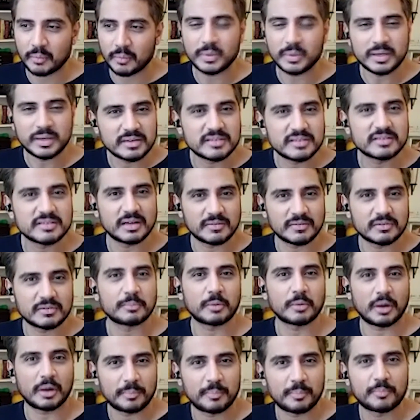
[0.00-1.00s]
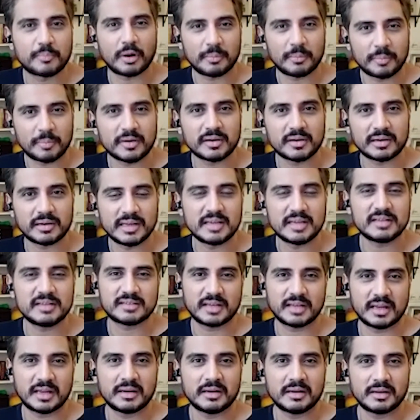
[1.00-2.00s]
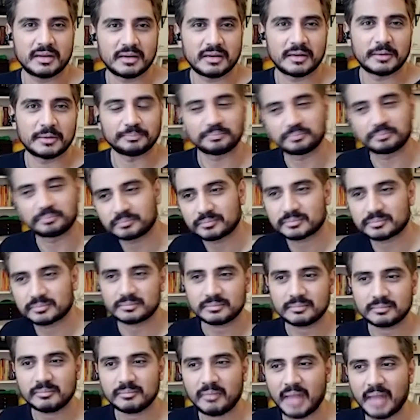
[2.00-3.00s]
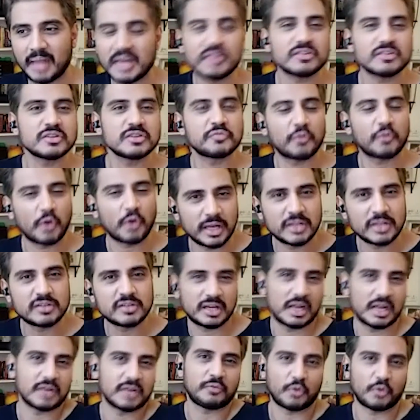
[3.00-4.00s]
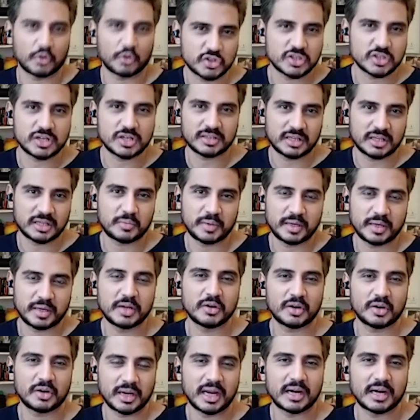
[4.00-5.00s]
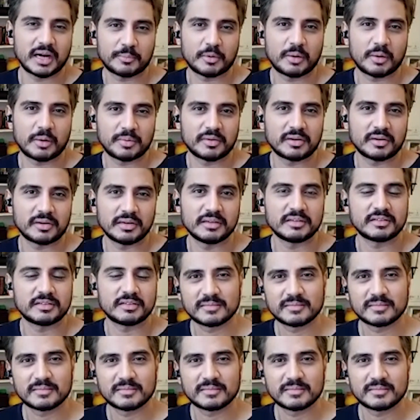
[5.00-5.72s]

deserve the proper release, and it's unfortunate that we did not get a proper release.